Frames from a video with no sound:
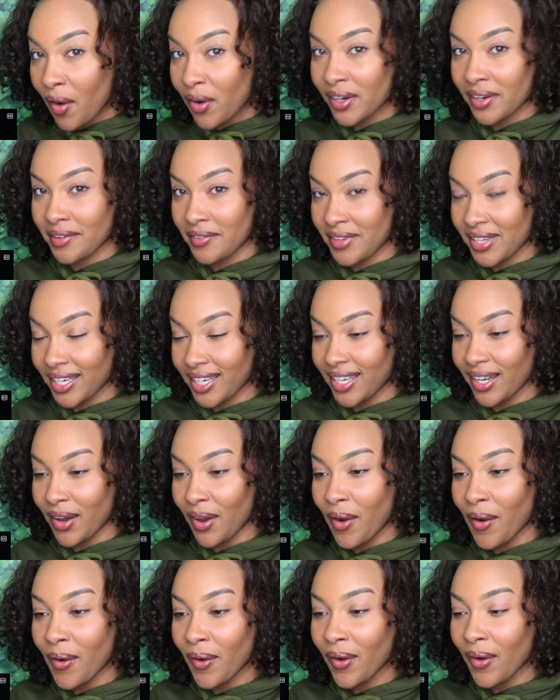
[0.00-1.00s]
on a
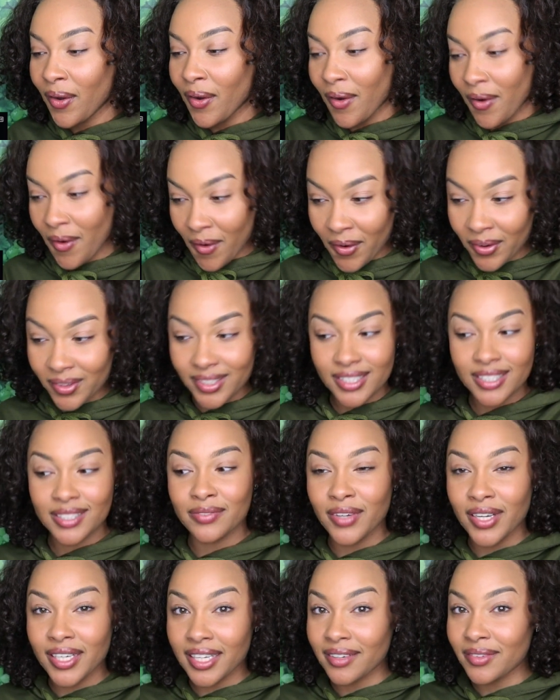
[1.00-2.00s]
video on
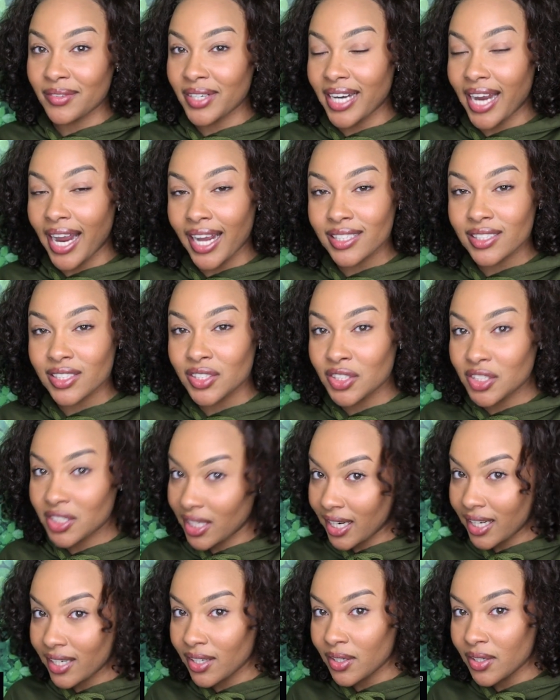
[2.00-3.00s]
this fucking reaction
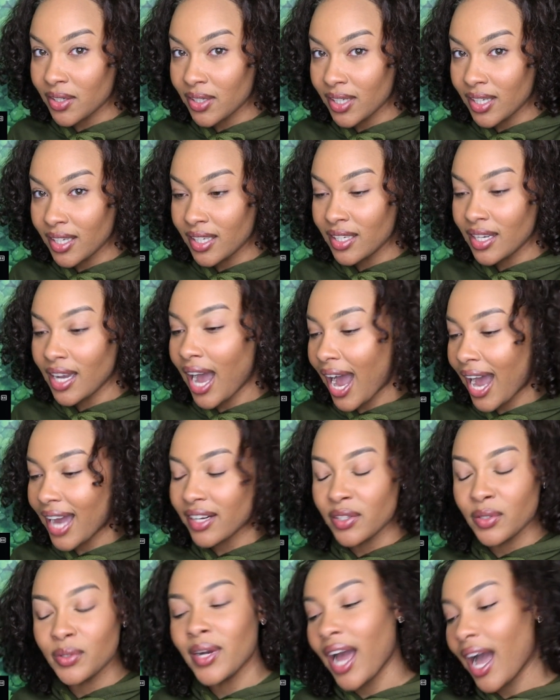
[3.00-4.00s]
channel. I
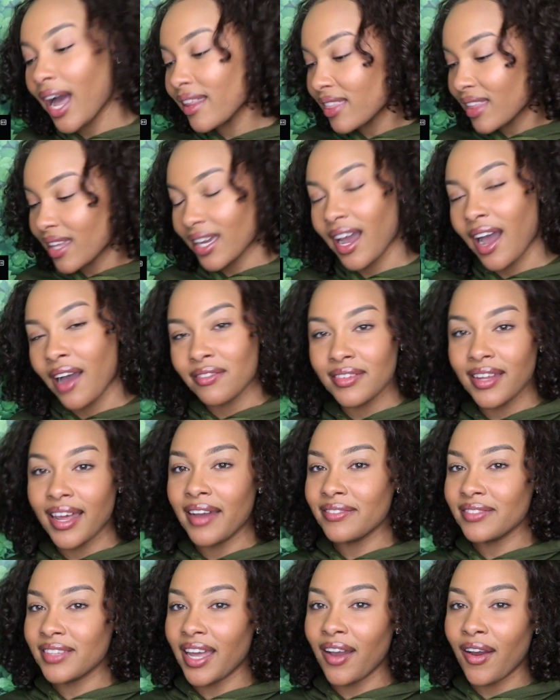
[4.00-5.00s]
do not think I've
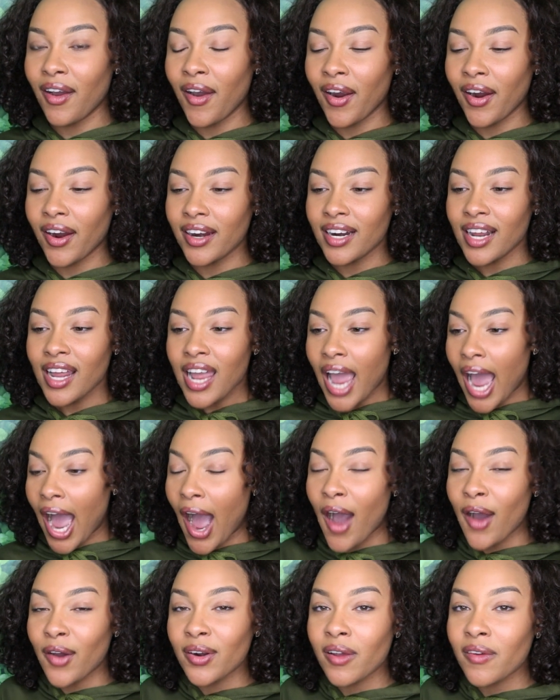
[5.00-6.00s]
laughed that hard.
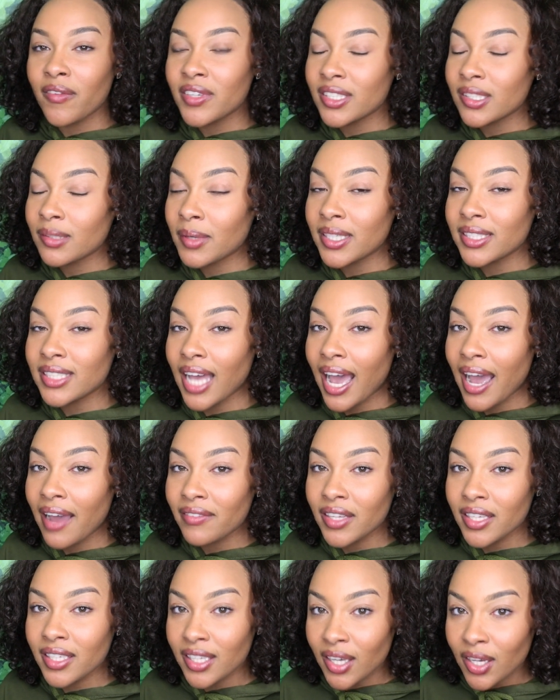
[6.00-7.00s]
I don't know if it's because I
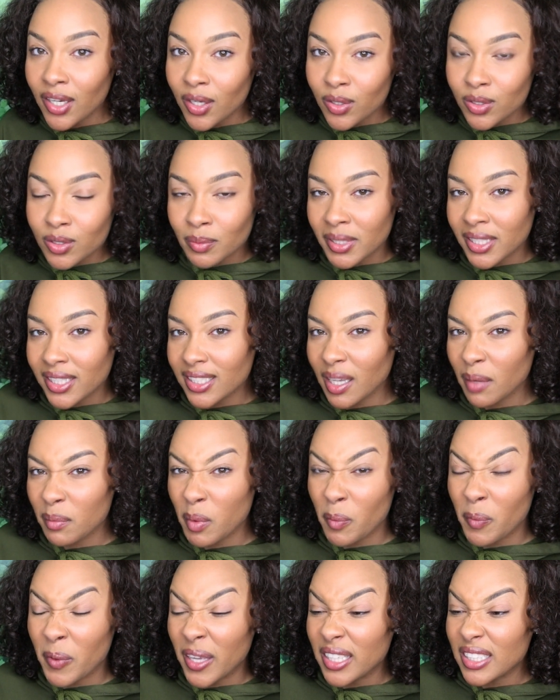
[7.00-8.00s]
have the giggles because I'm
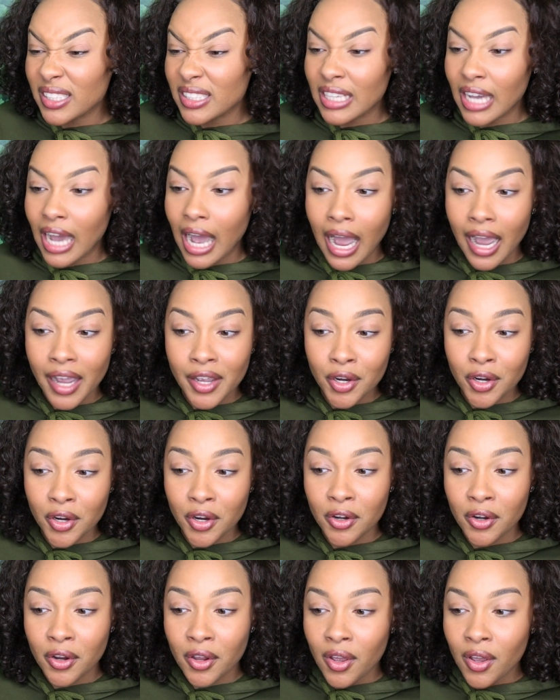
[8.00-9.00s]
a bit
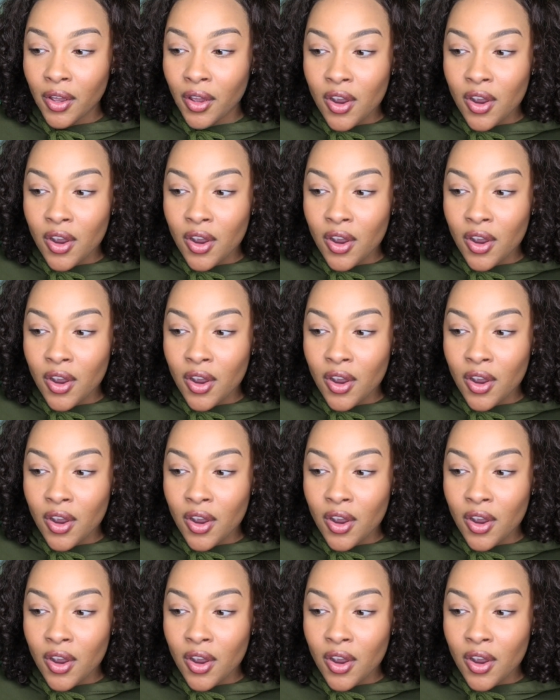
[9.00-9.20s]
tired